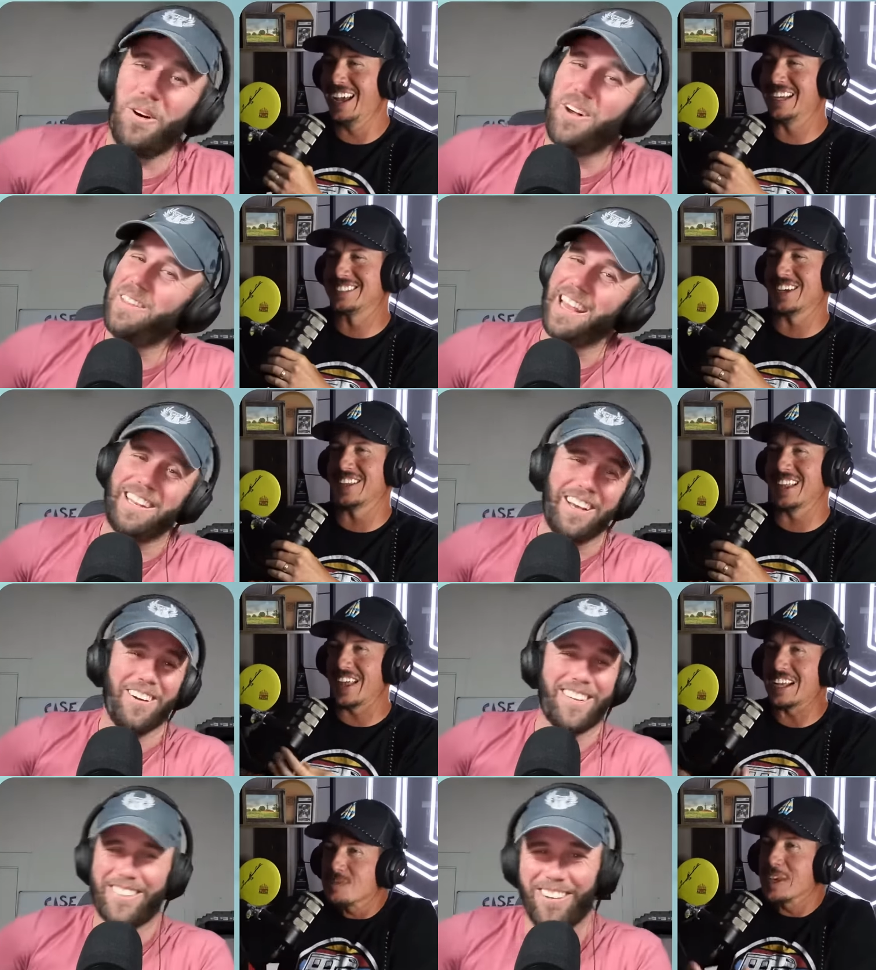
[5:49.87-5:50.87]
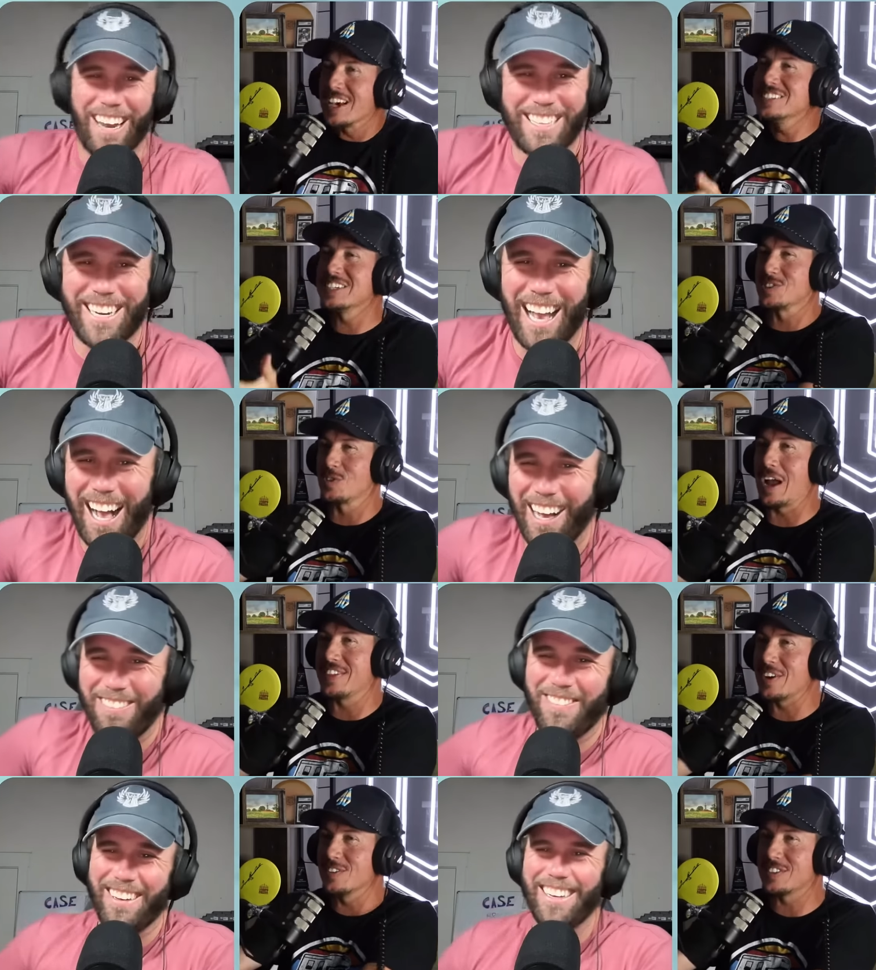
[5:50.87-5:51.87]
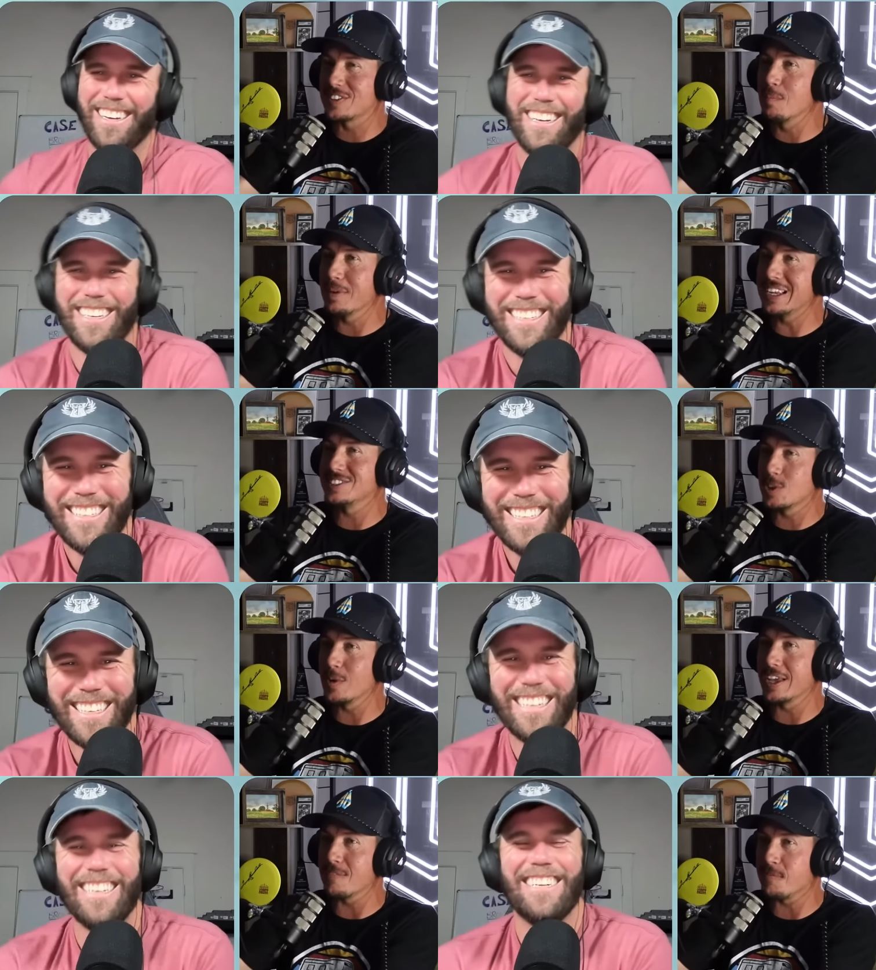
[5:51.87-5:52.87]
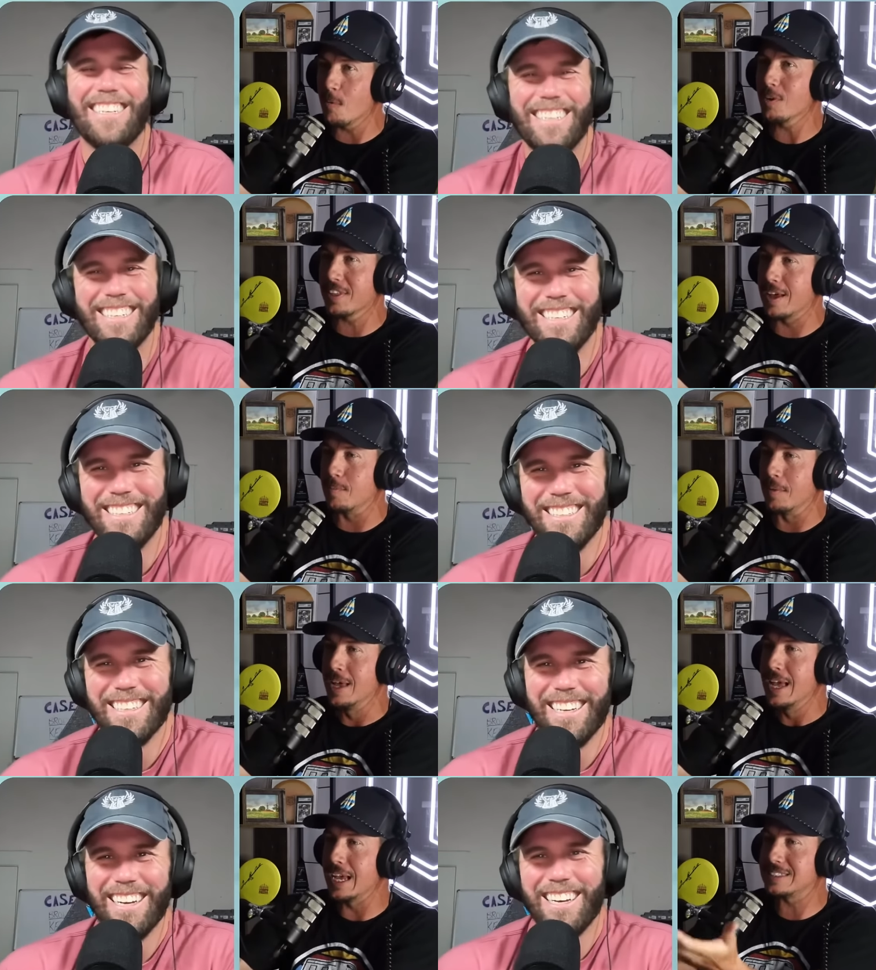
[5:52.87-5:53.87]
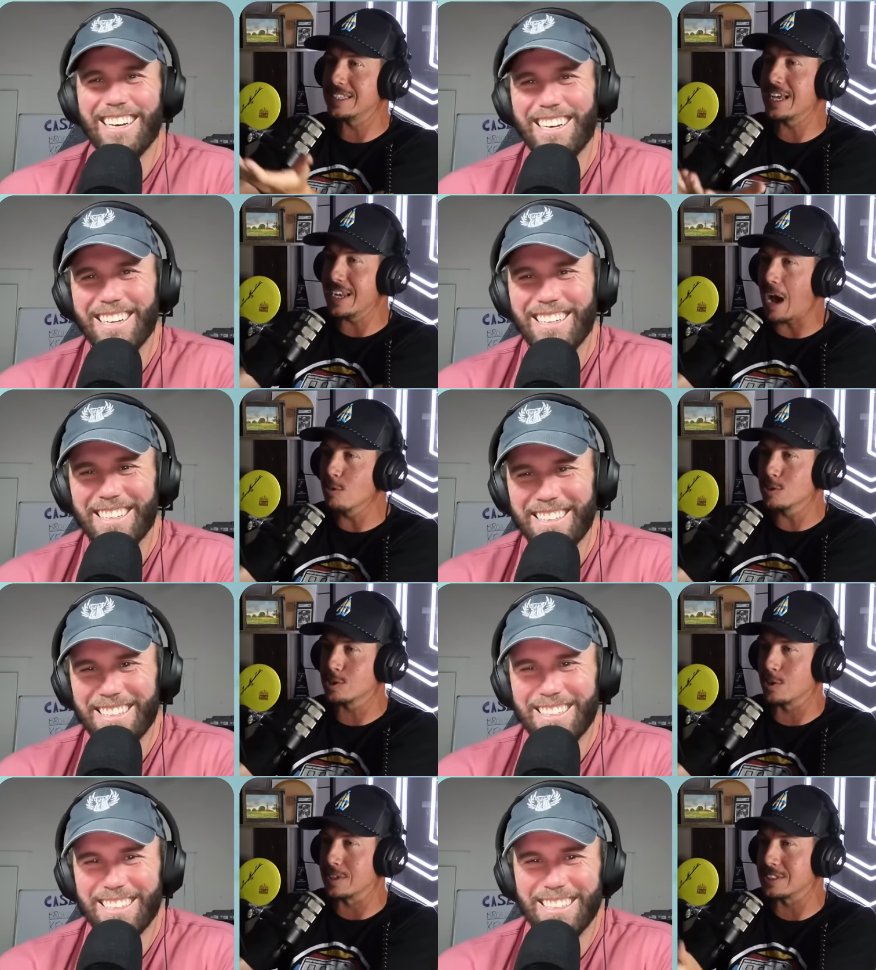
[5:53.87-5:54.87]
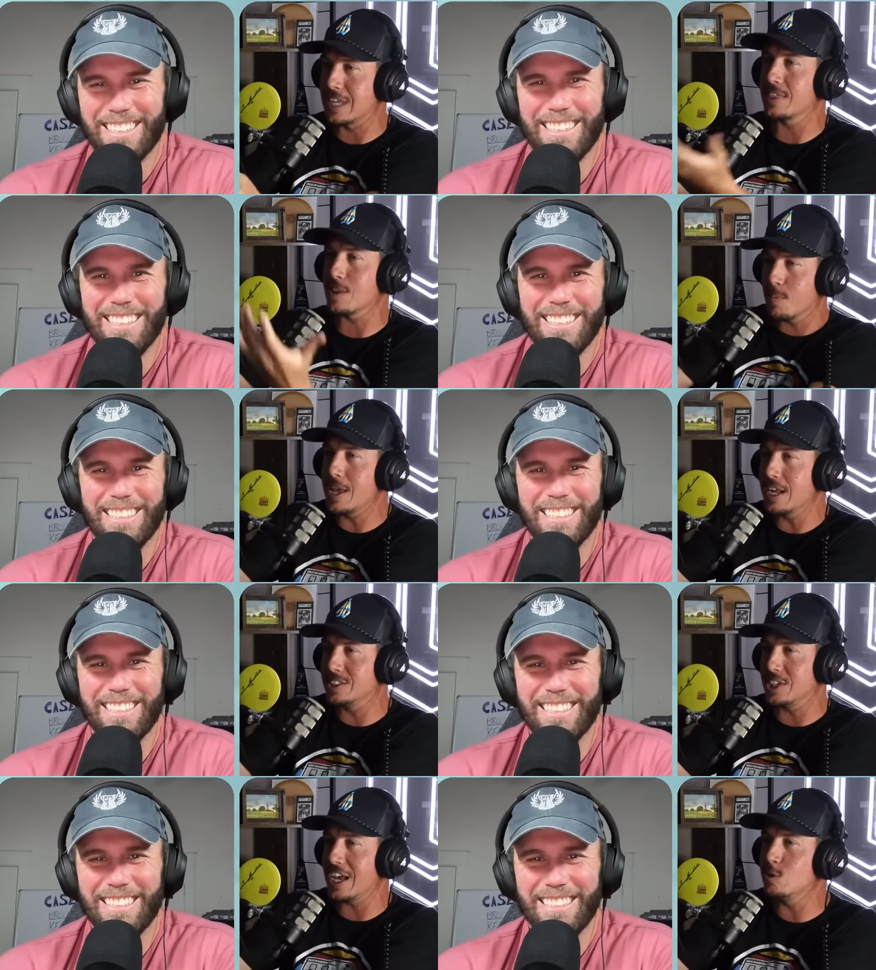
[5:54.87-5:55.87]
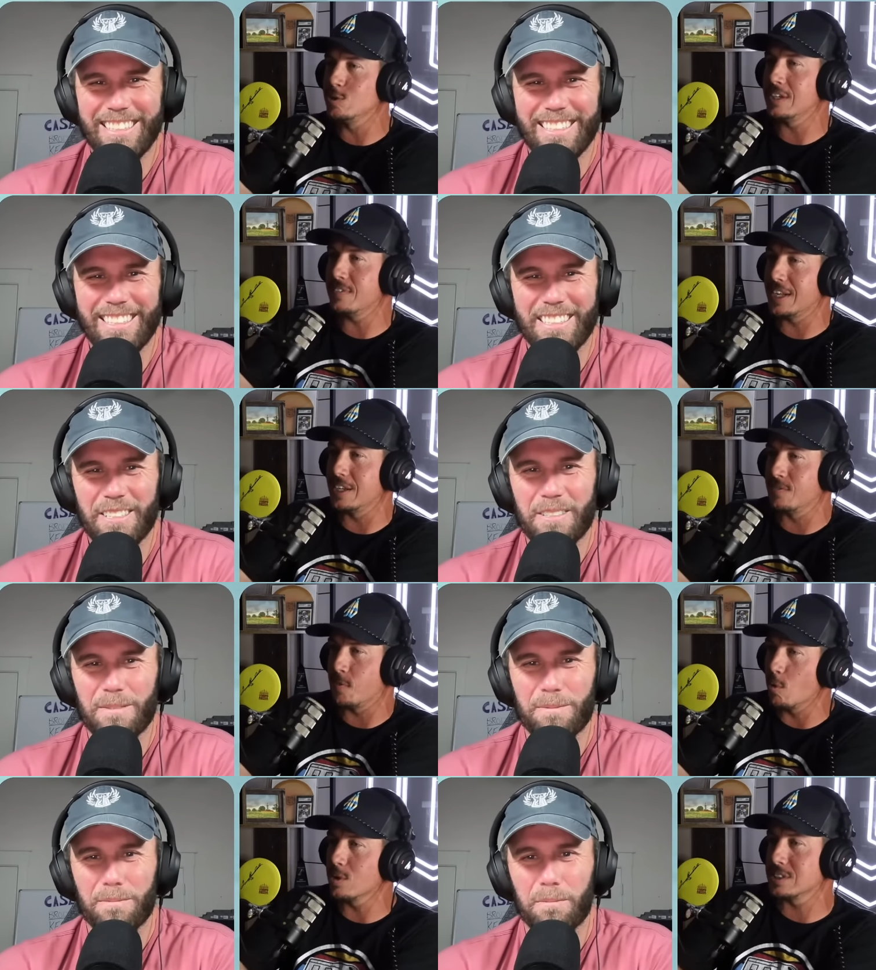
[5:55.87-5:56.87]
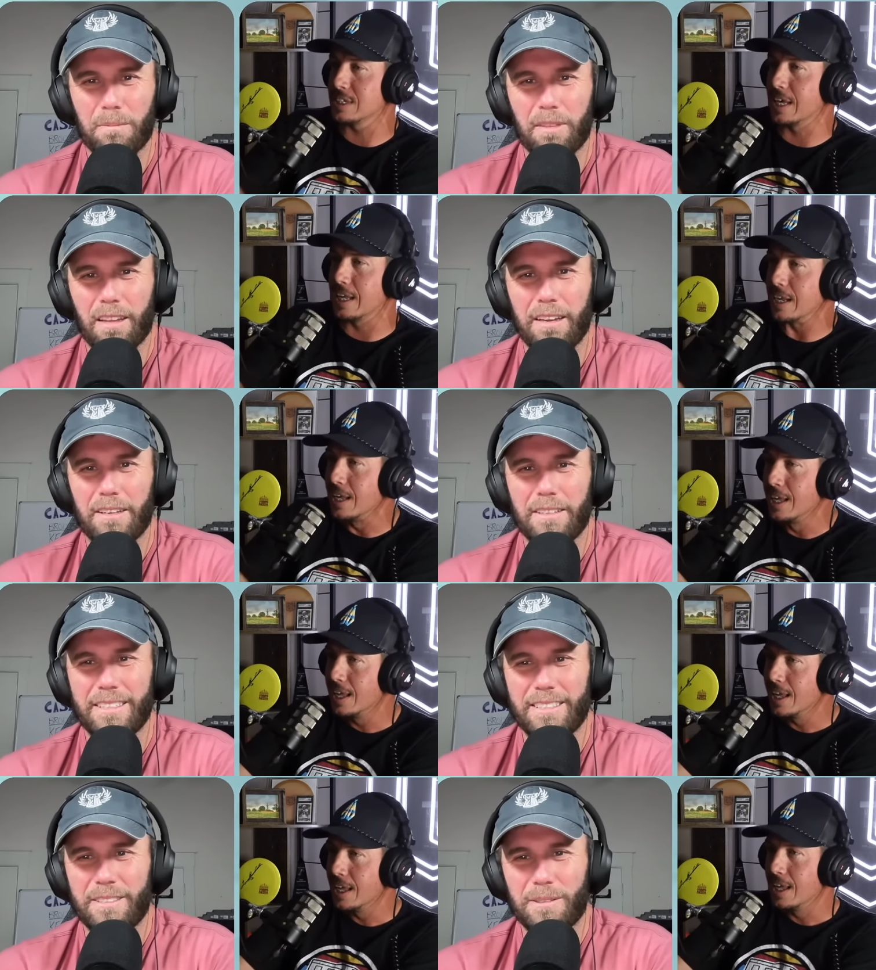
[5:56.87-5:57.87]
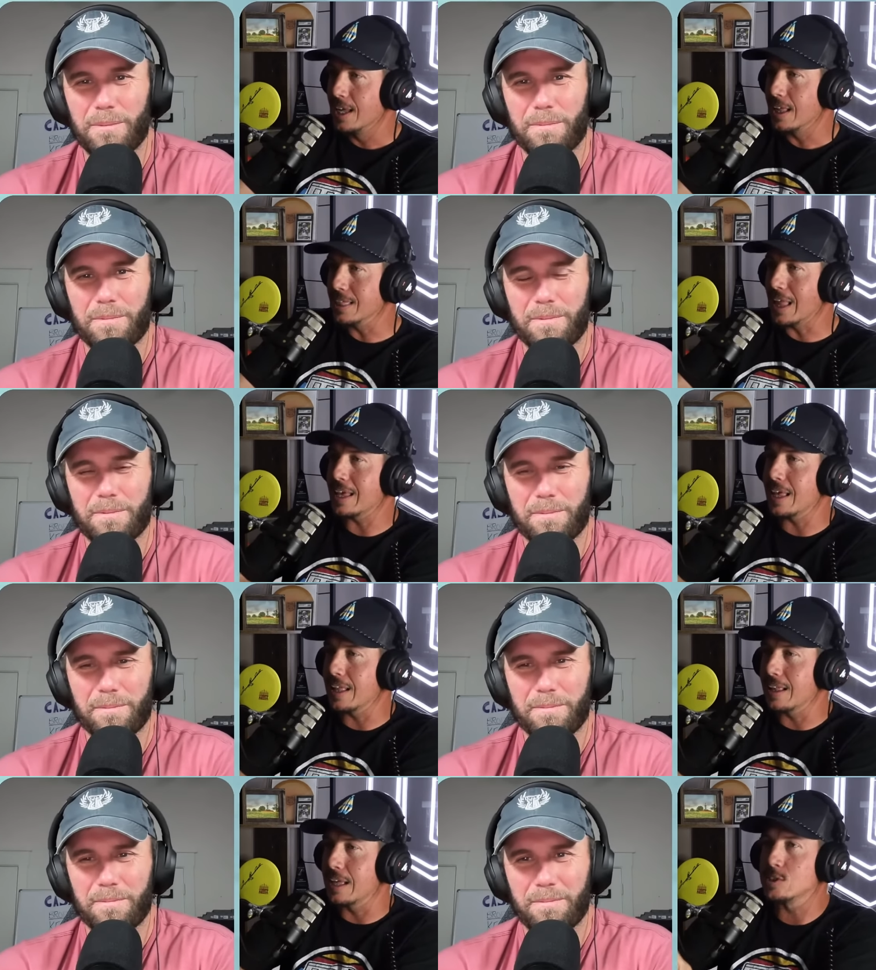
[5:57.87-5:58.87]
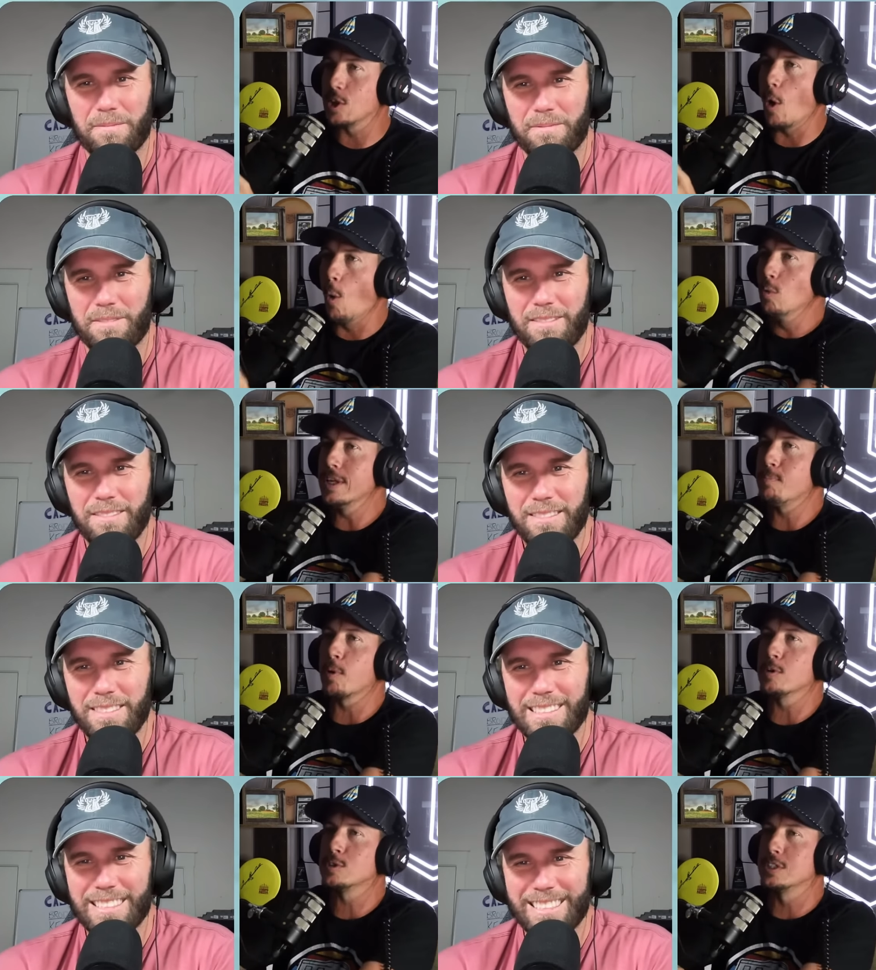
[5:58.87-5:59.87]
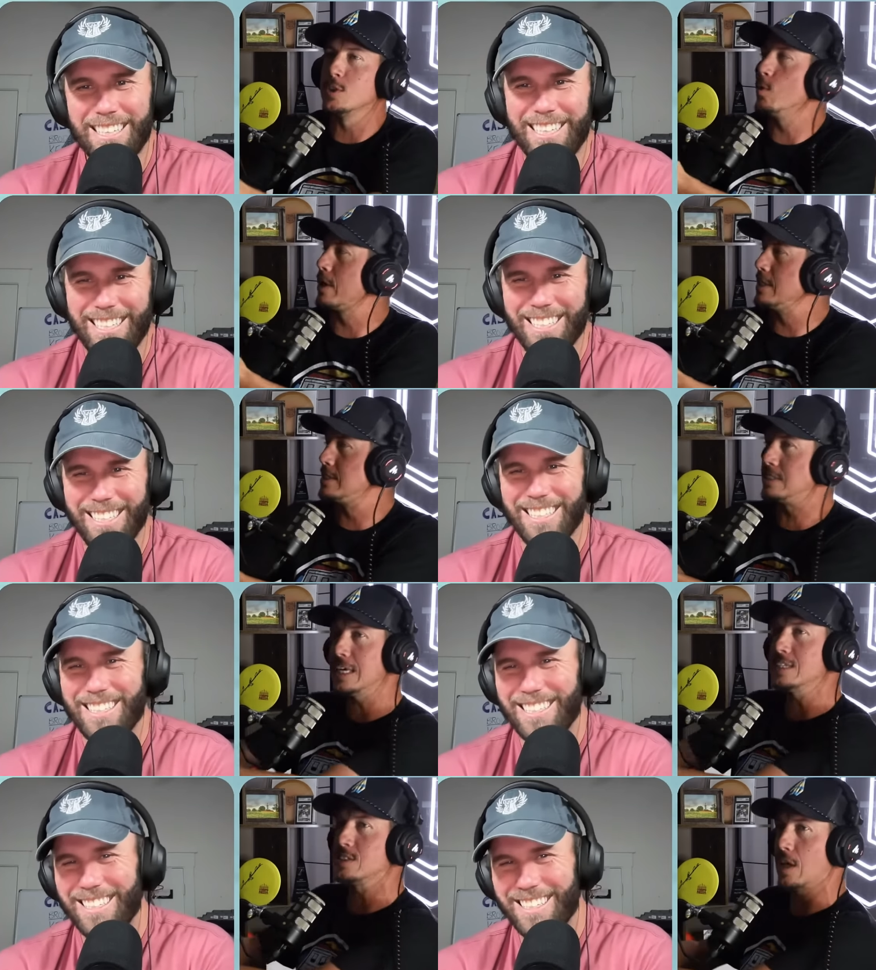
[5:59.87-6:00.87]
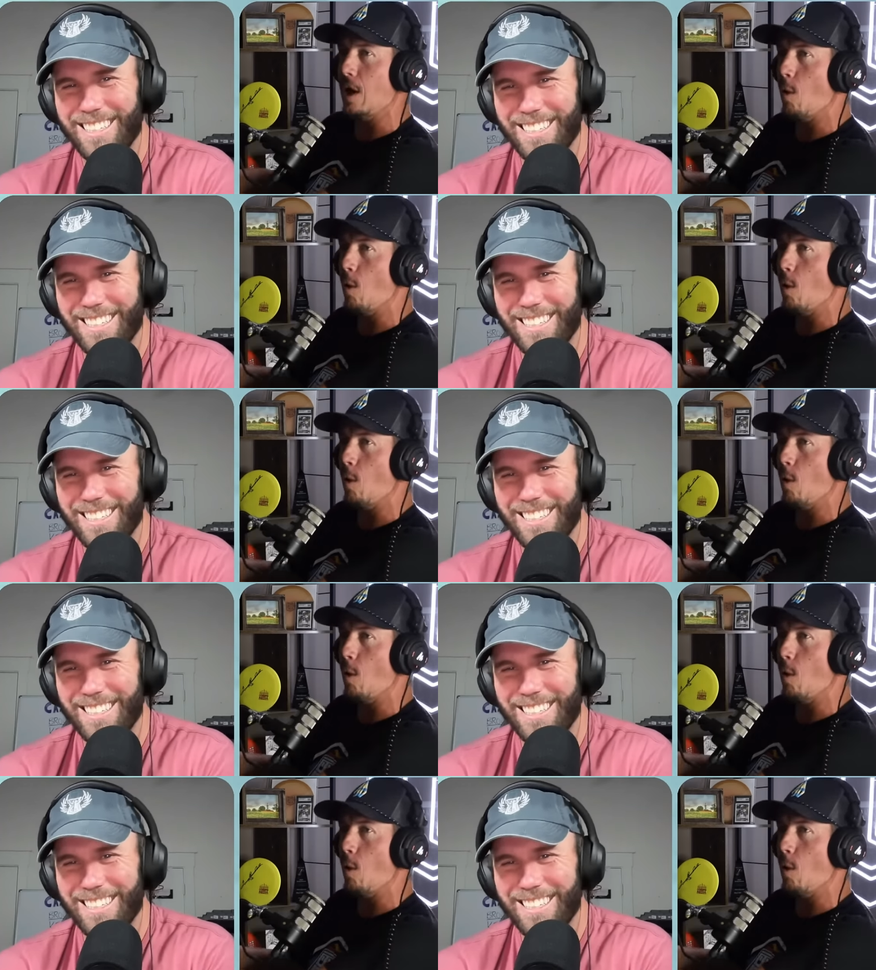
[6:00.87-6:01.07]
Speaker 1: rule. so they It's because it's somebody's doing it for them. It's the announcer. It's not the PDGA who's even enforcing it. Like it's the only person who can see a,